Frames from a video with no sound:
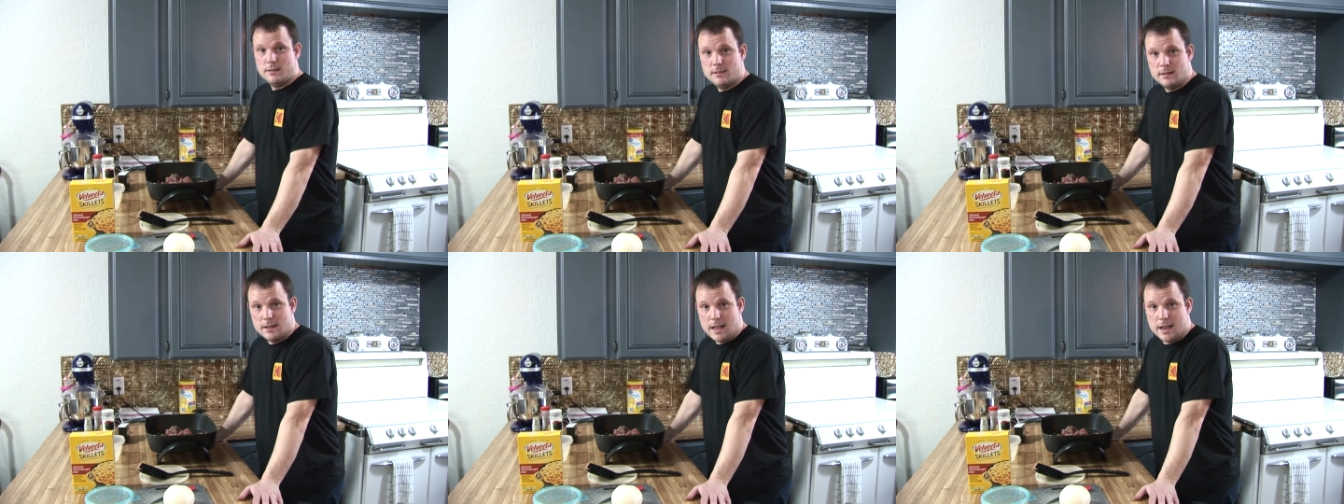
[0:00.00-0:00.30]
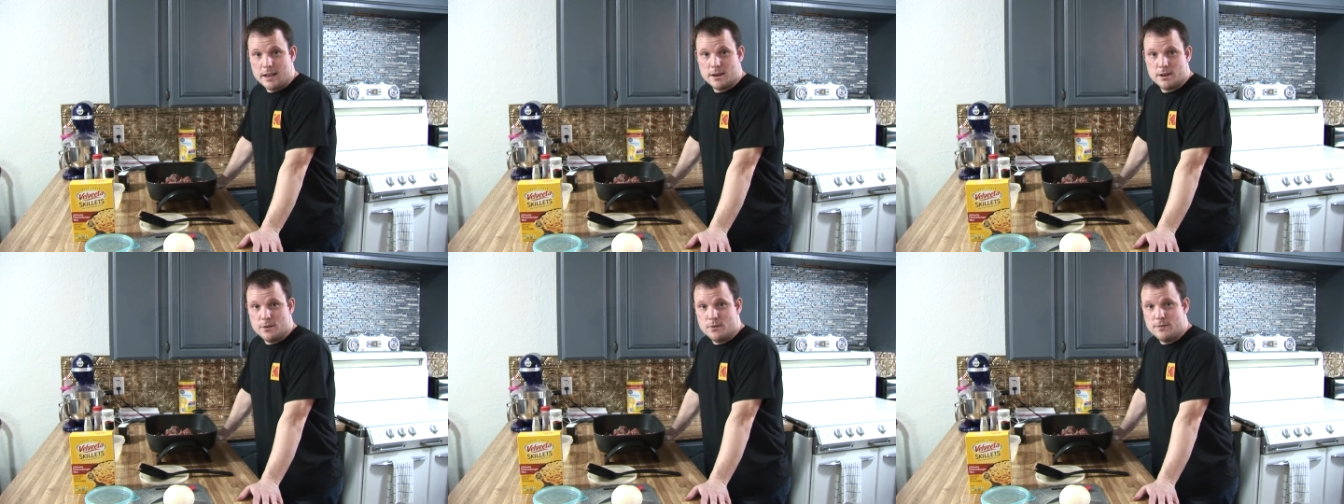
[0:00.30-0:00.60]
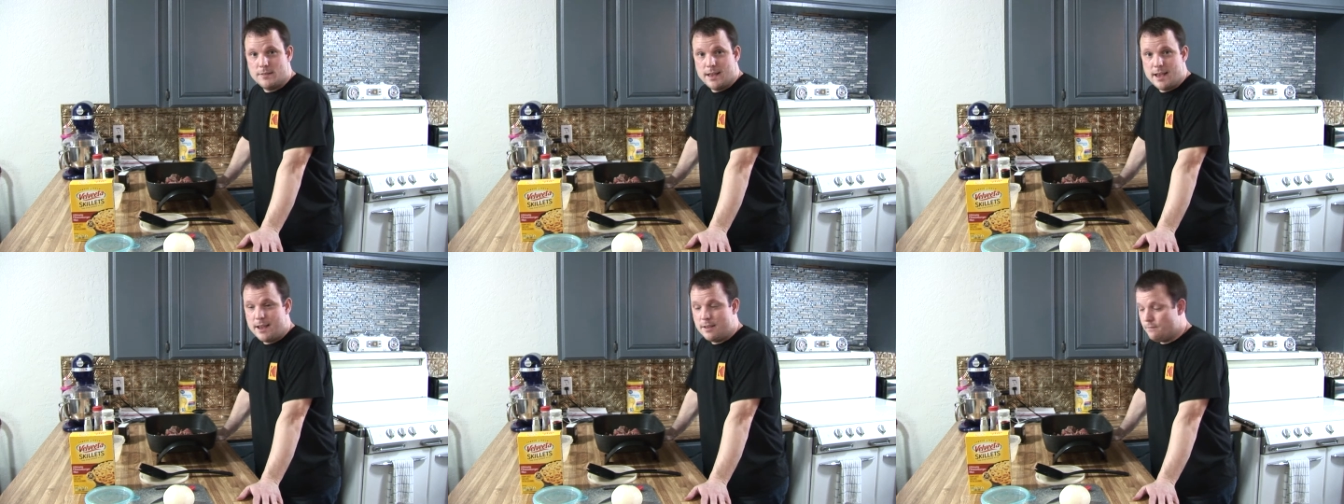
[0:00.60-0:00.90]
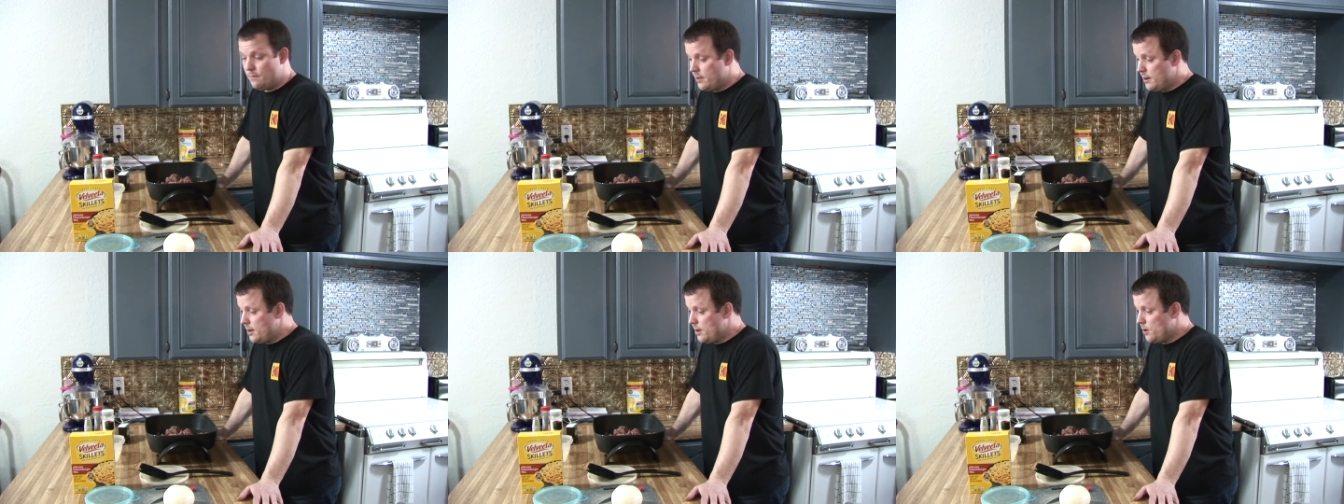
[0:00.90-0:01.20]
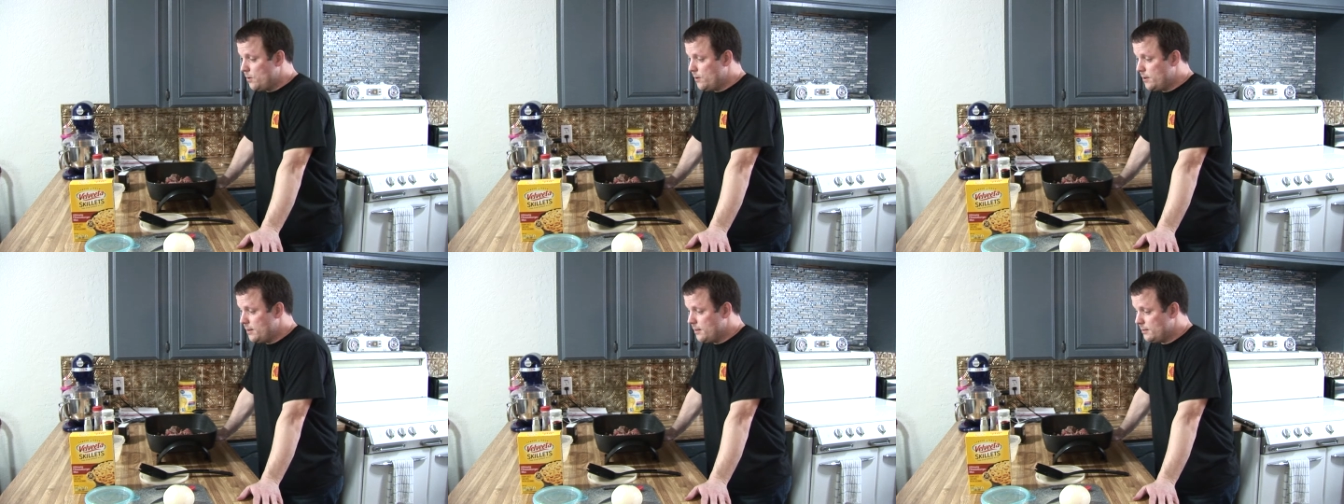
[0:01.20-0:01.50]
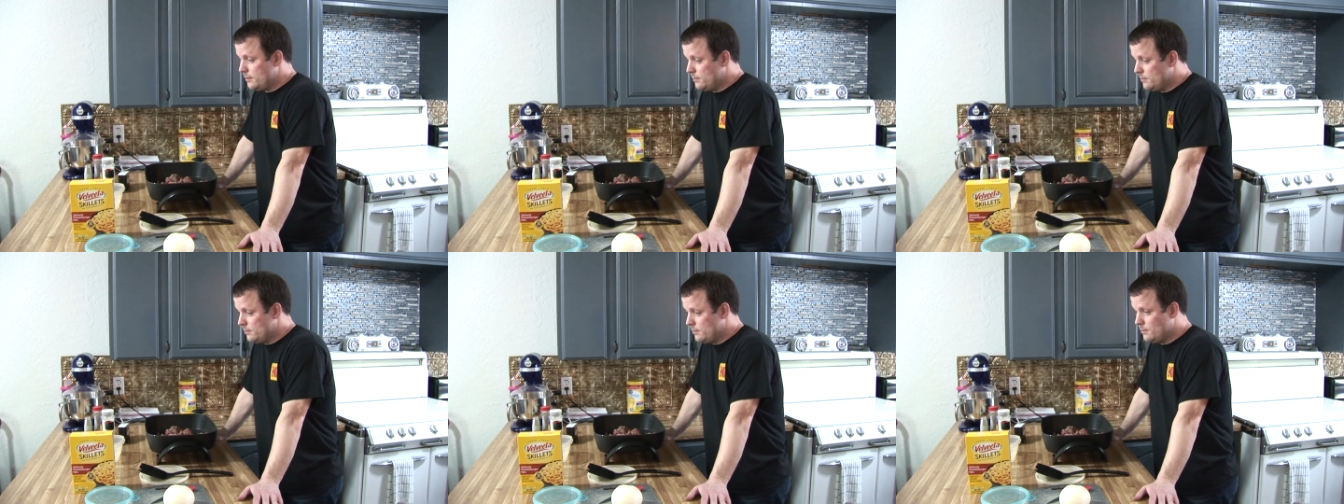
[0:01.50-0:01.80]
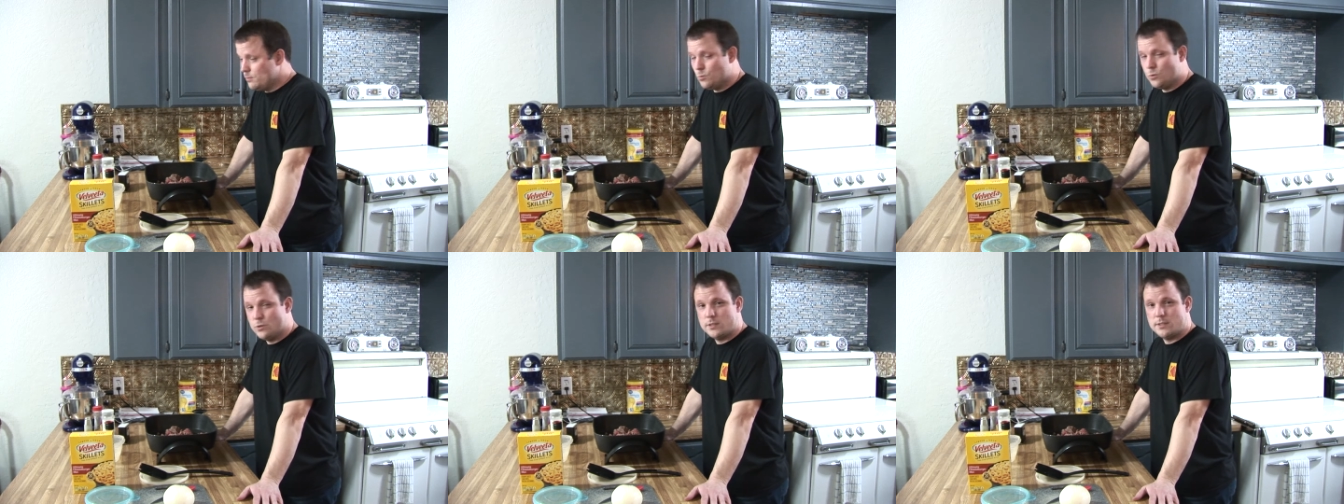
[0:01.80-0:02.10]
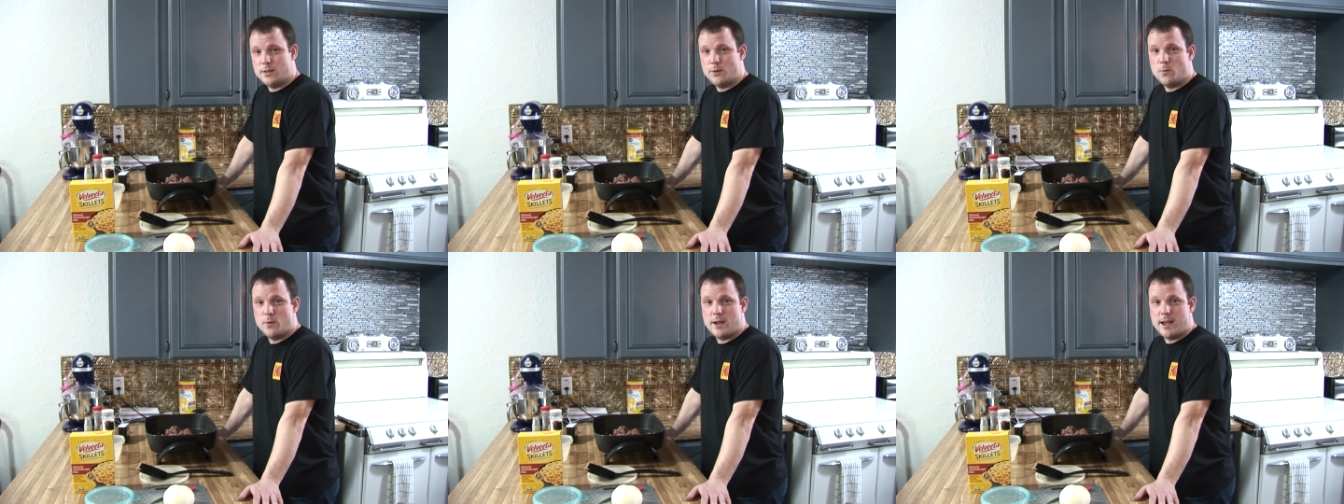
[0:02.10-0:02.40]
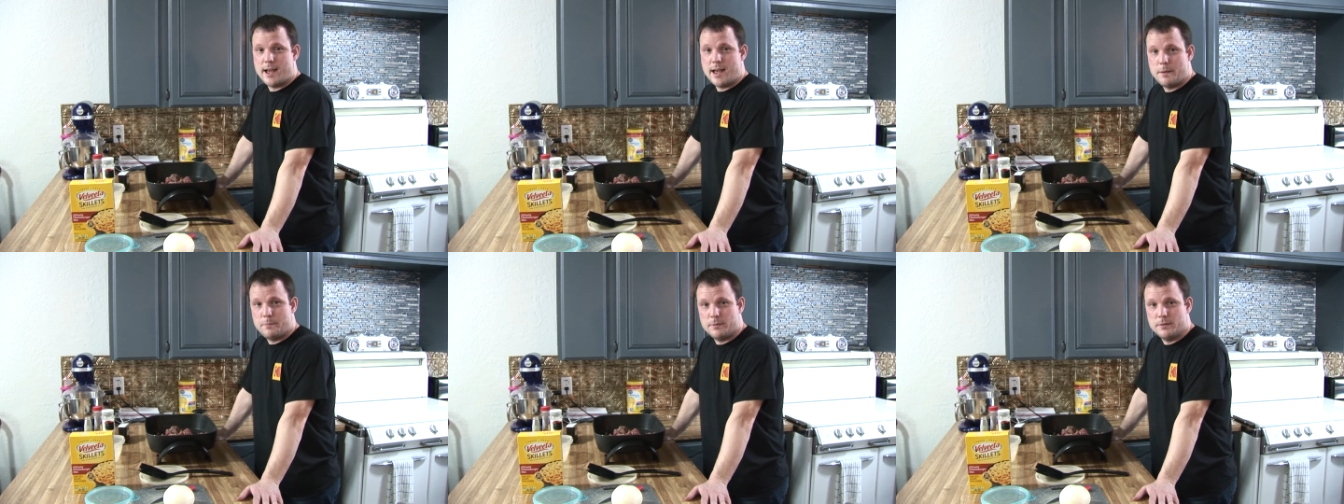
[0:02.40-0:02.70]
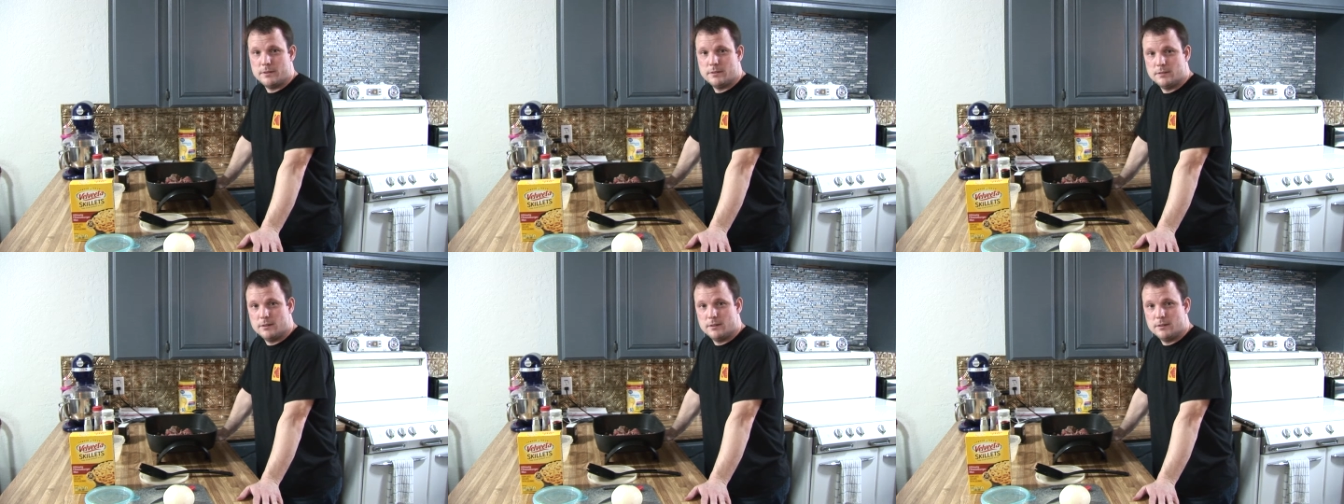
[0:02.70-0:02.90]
I can do that, video it, and we'll see what happens.